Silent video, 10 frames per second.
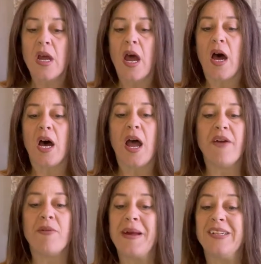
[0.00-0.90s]
Uh,
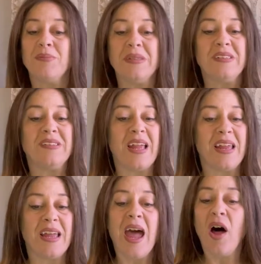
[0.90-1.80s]
everybody's been
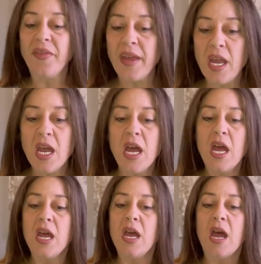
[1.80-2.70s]
staying healthy,
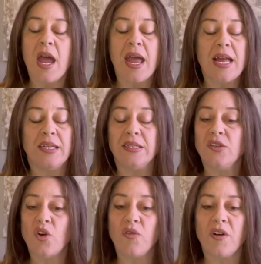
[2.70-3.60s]
and
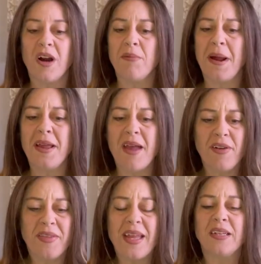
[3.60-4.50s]
so far, everybody
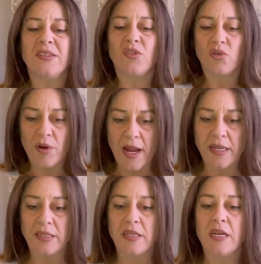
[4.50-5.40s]
everything is
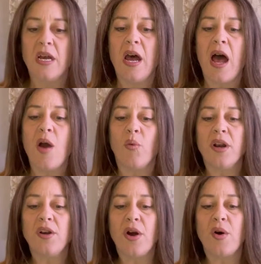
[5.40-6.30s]
great. I want
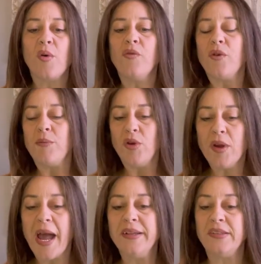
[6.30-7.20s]
to know from you
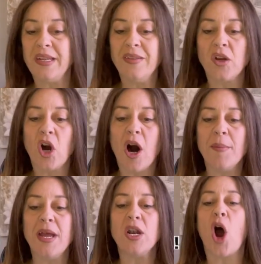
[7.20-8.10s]
guys in the
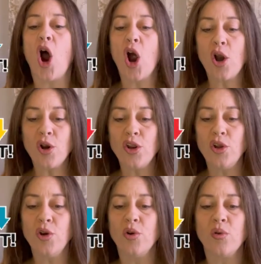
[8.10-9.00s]
comment, are
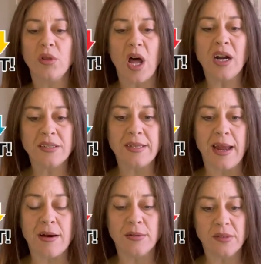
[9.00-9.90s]
you locked
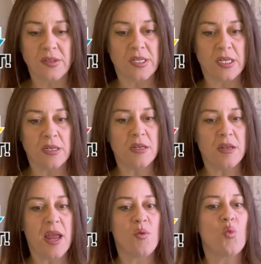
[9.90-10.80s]
down still,
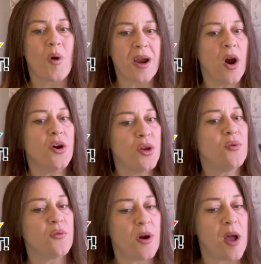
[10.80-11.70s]
and where are you
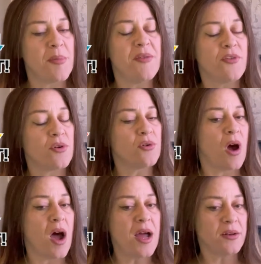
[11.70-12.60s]
from? If you're
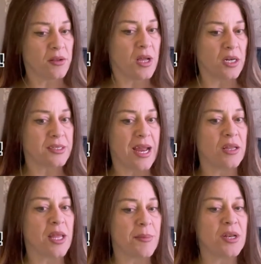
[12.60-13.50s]
not locked down,
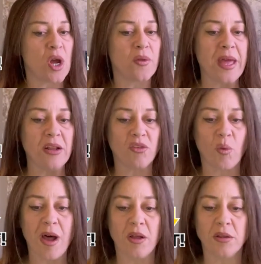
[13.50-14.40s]
let me know that as
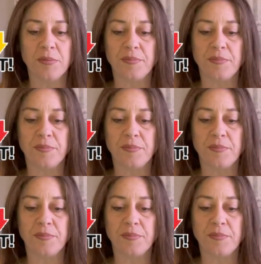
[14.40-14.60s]
well.